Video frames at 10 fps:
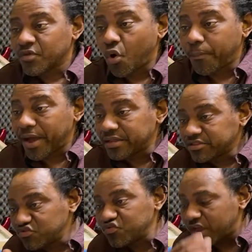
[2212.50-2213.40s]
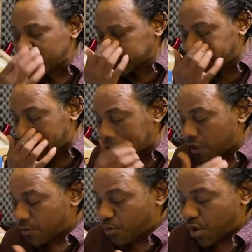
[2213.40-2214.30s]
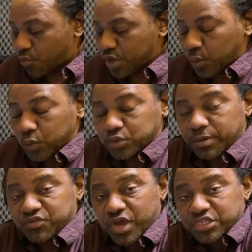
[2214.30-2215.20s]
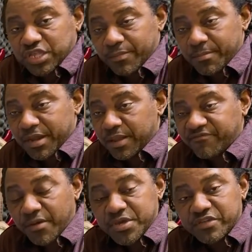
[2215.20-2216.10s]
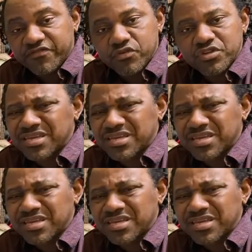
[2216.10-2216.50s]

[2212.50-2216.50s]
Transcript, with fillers: Up at studio, I say, boy, boy, we'll want to try to stop the man them from eat food.